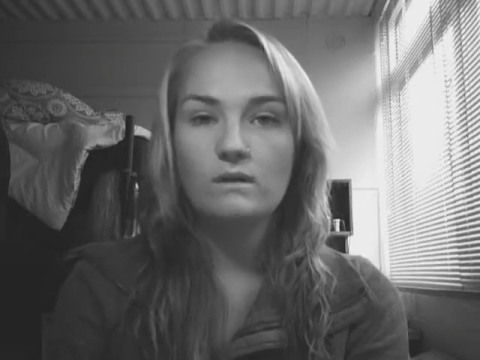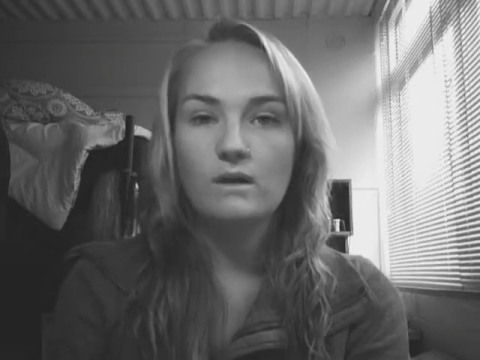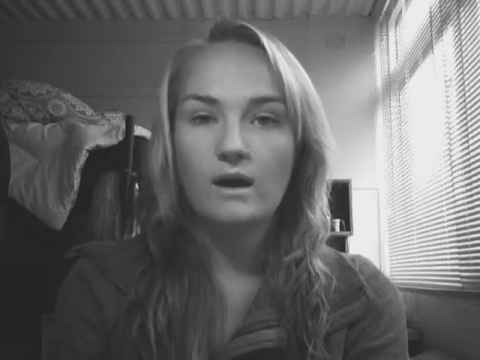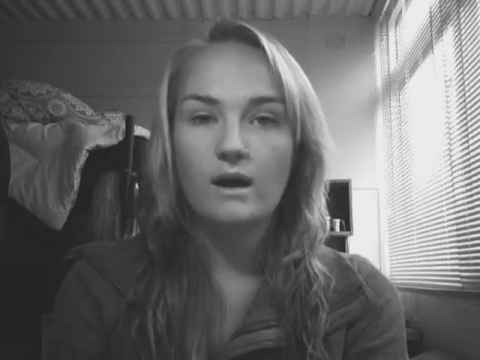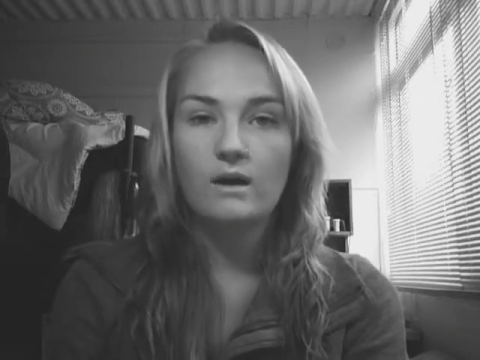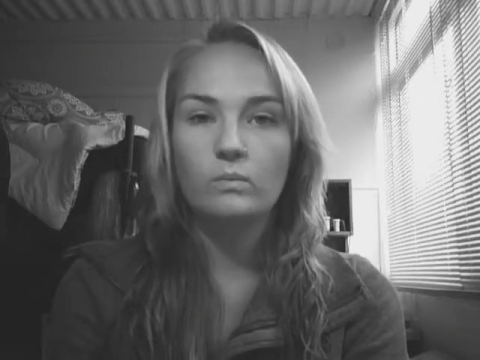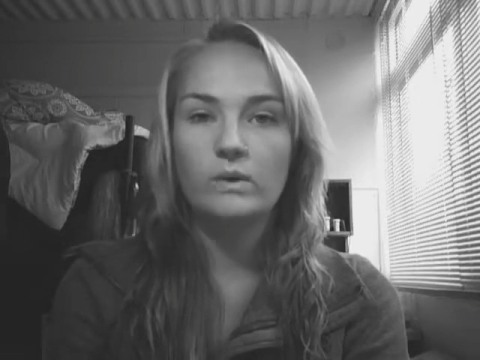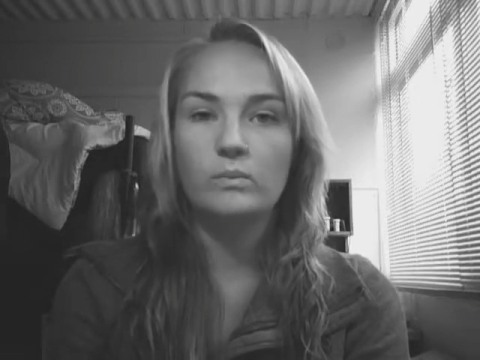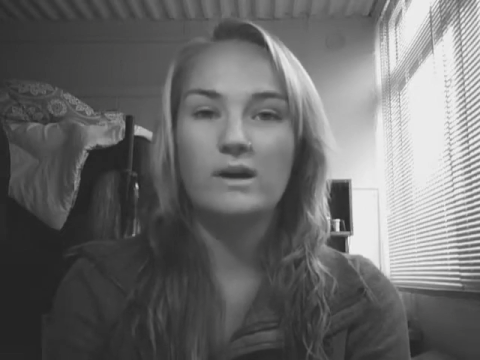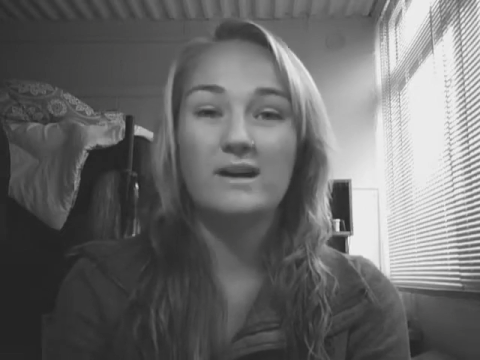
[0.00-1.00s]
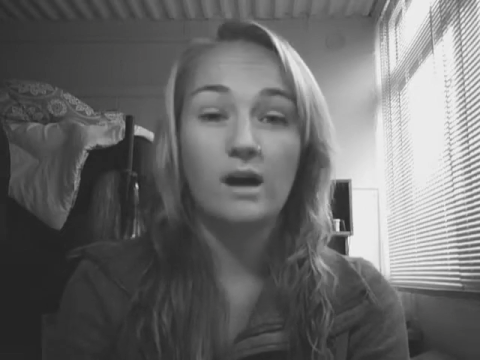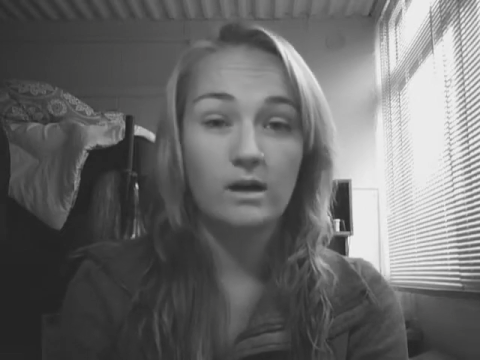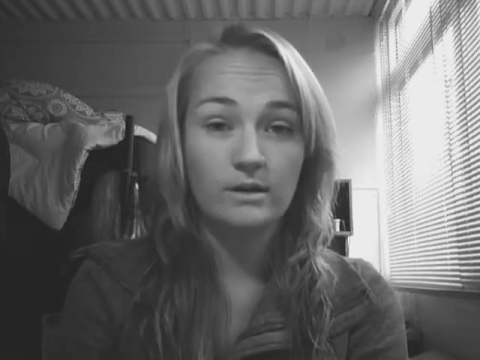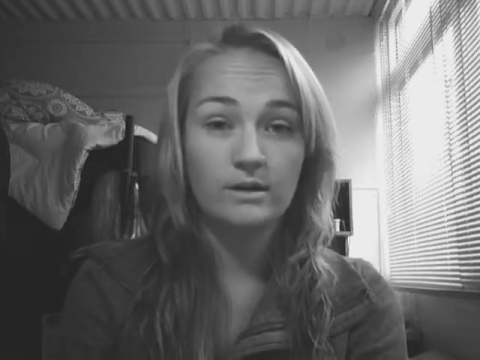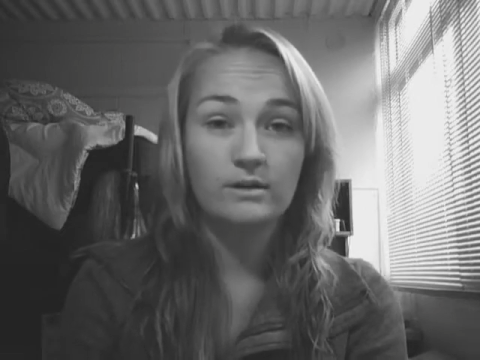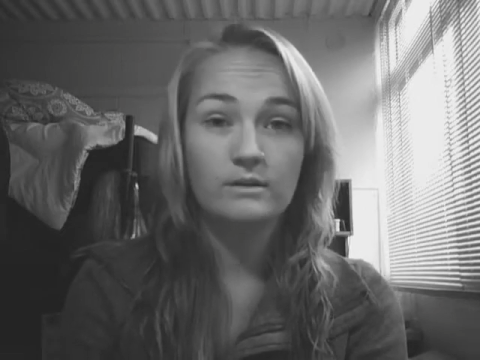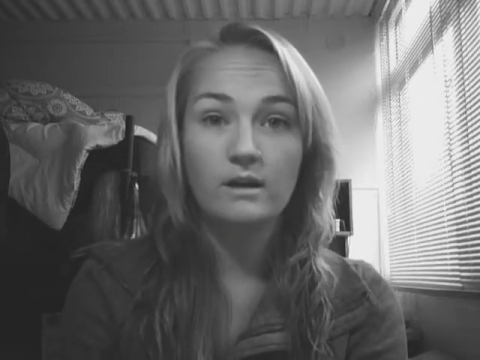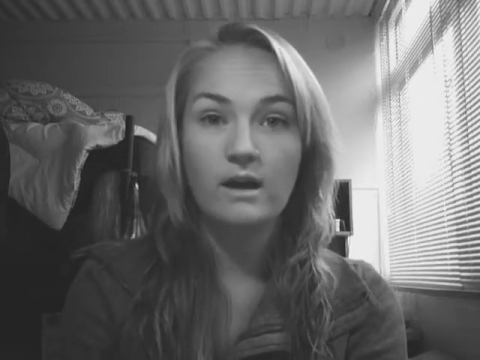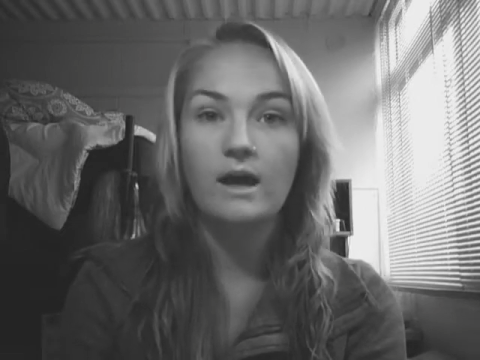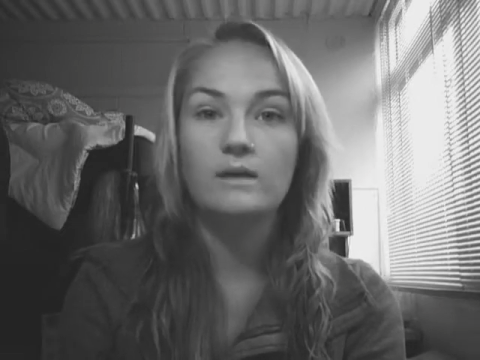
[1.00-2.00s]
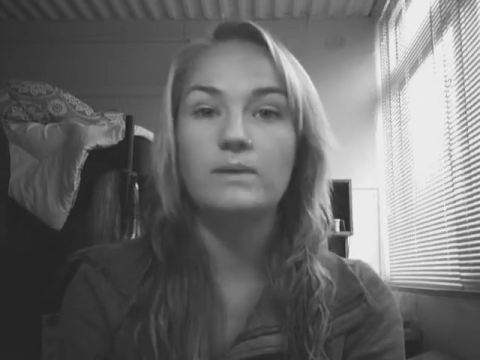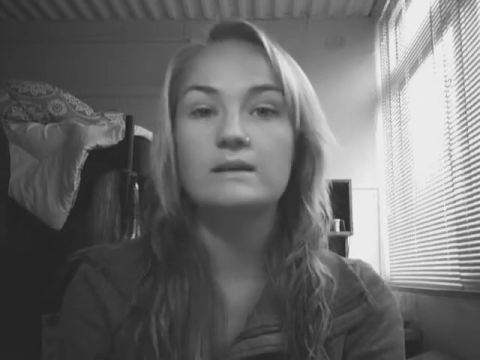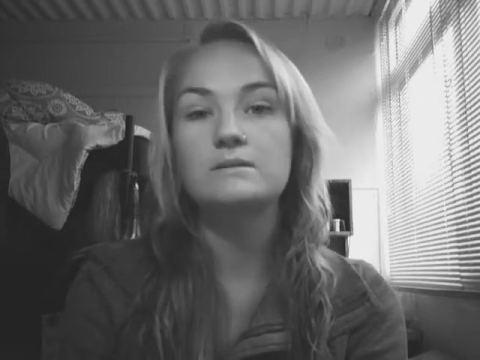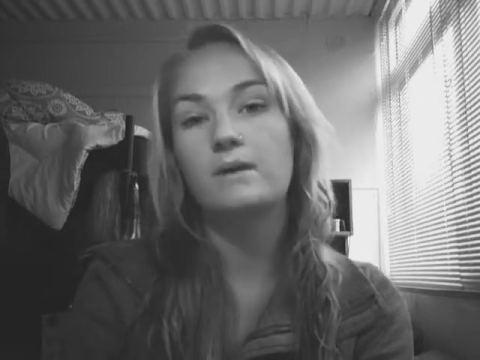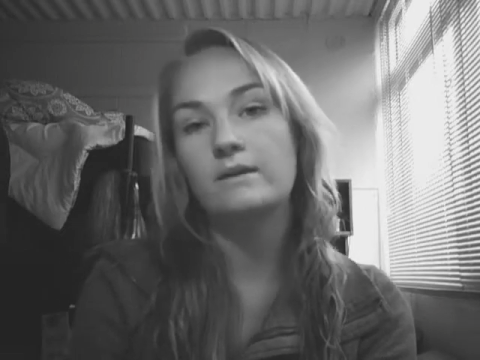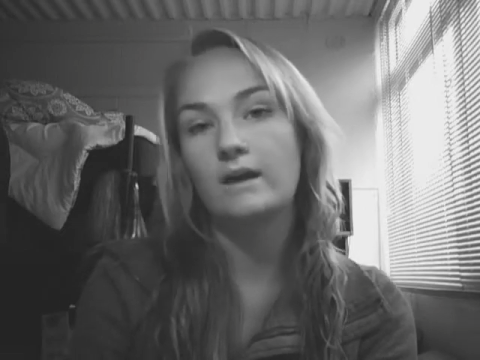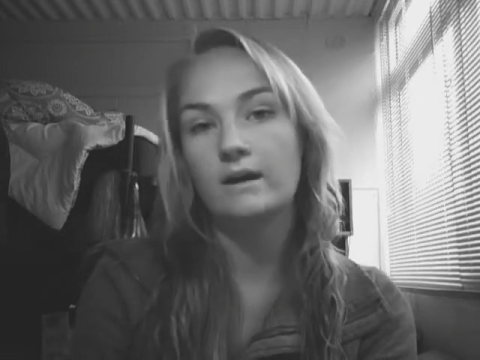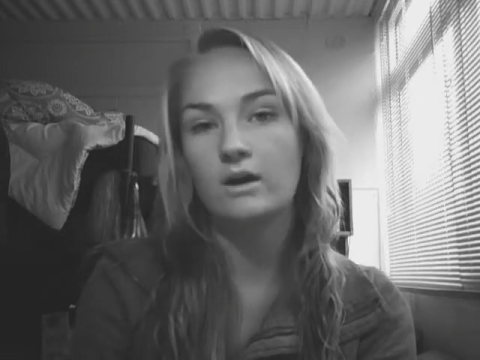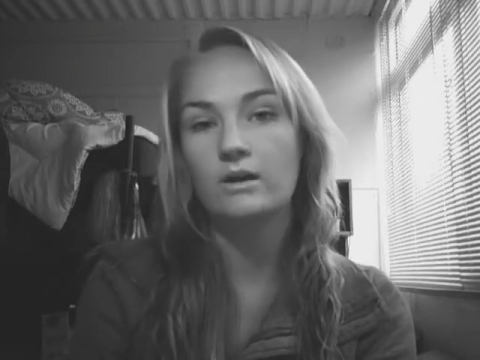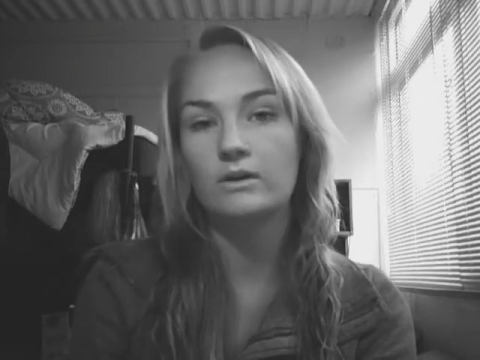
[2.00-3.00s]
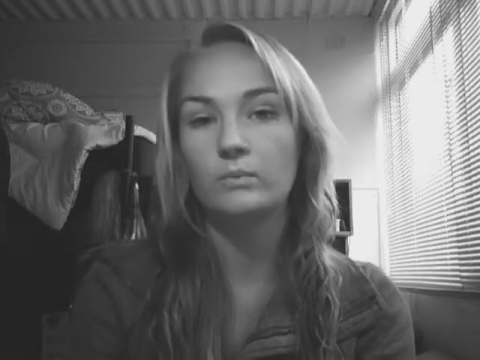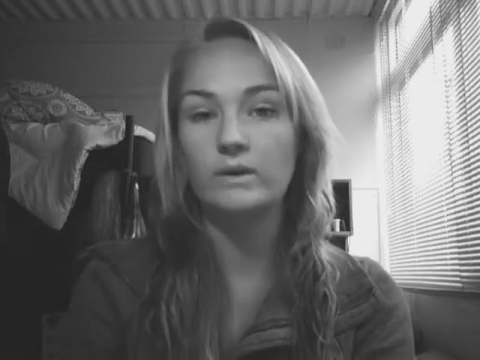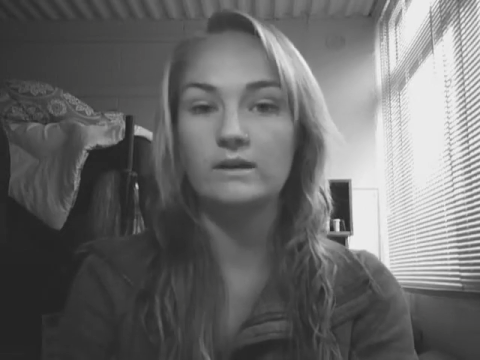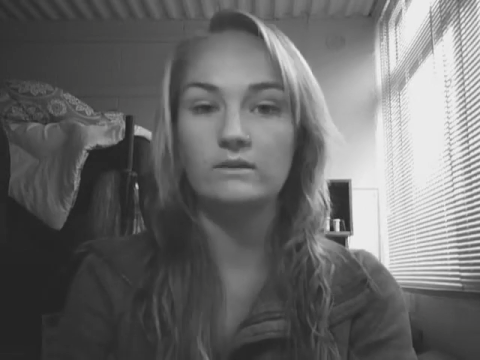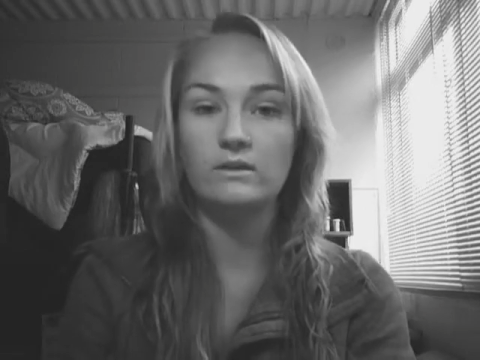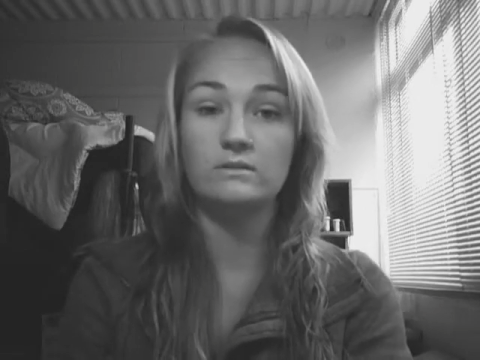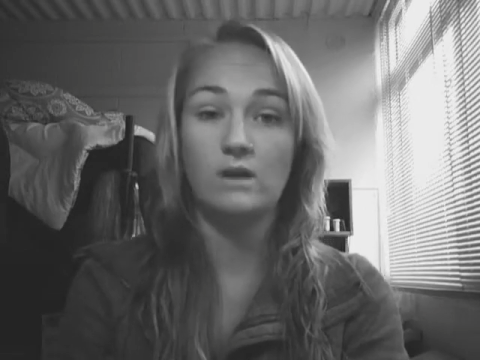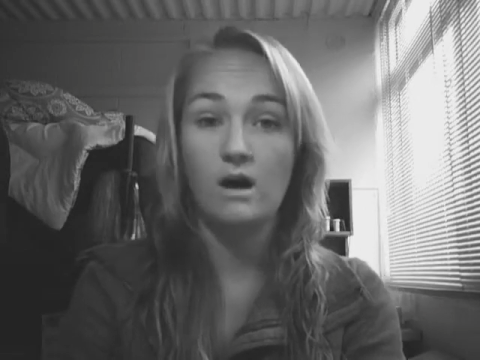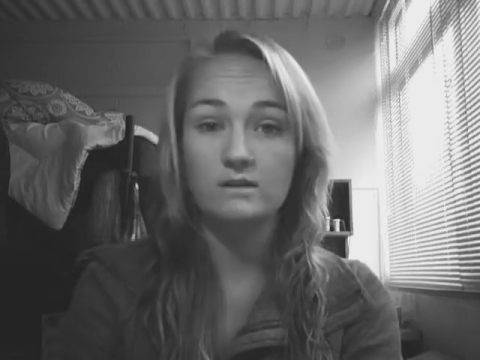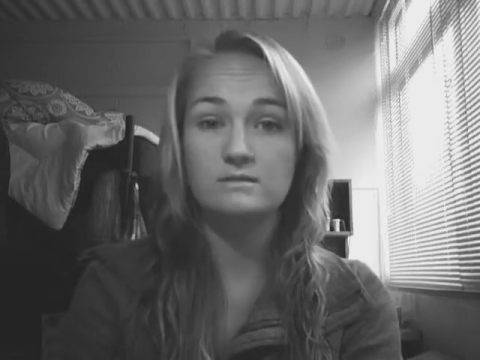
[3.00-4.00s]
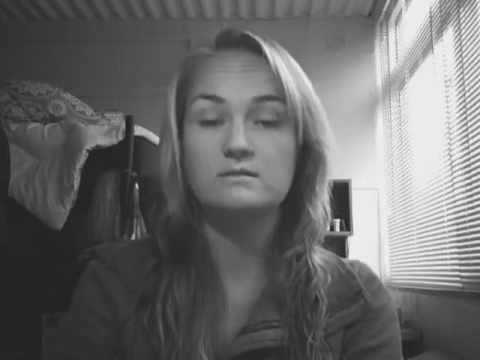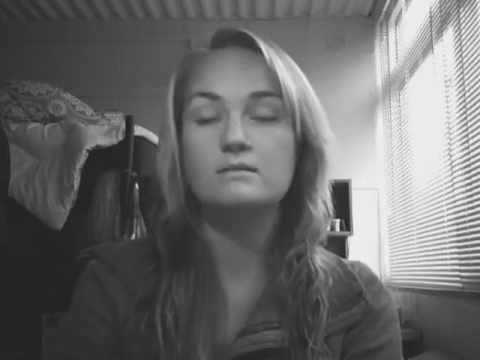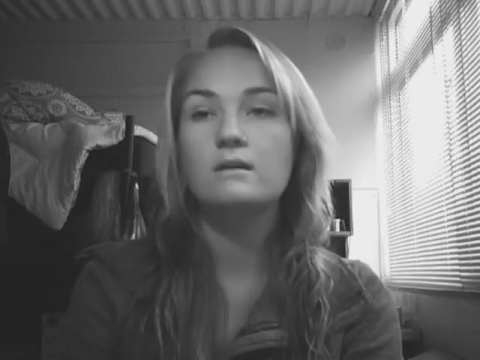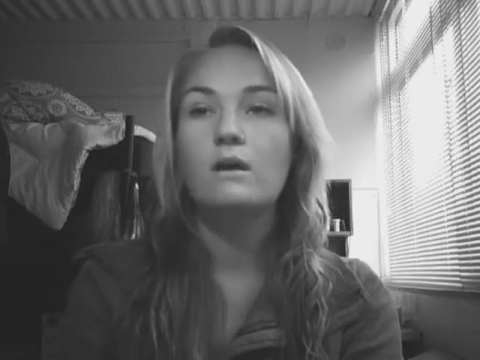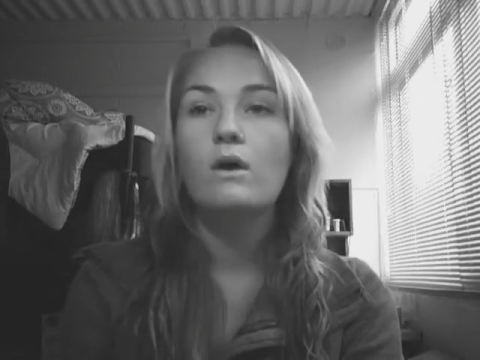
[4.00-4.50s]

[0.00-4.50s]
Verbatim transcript: uh, we were a color, and based upon that color, we either lost